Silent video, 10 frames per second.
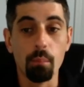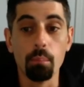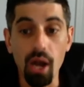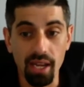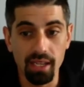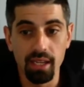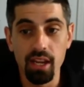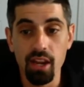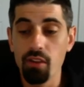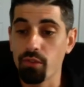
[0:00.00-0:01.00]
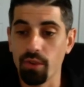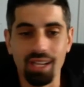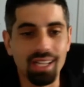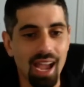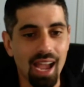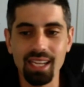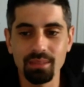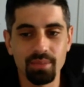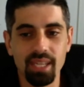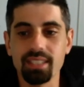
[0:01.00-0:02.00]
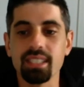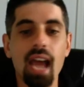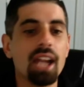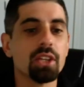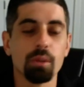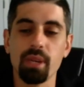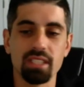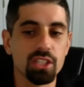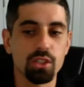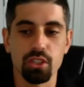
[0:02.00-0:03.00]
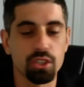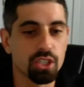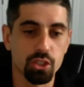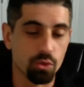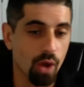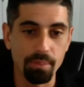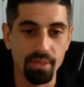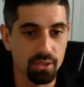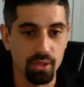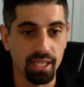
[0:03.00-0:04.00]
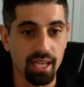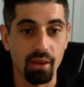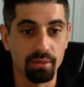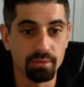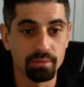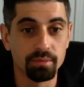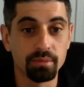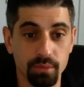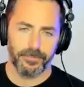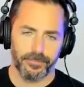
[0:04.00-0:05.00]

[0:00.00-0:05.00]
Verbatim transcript: But for the client, it's not in your best interest to just drop this right now. Right.